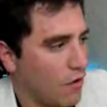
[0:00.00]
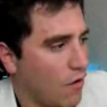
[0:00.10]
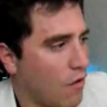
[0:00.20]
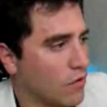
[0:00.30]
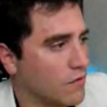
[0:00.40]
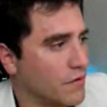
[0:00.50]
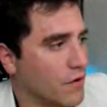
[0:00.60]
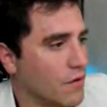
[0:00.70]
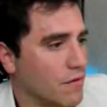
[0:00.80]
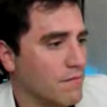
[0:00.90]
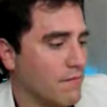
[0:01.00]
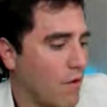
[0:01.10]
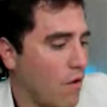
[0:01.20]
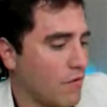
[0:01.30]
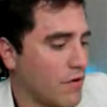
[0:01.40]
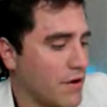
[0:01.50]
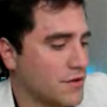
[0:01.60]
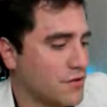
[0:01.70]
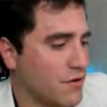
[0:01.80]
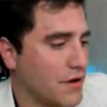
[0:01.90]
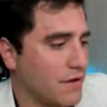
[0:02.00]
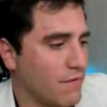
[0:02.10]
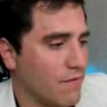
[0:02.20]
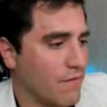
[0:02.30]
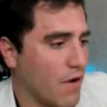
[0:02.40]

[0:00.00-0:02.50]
all of your history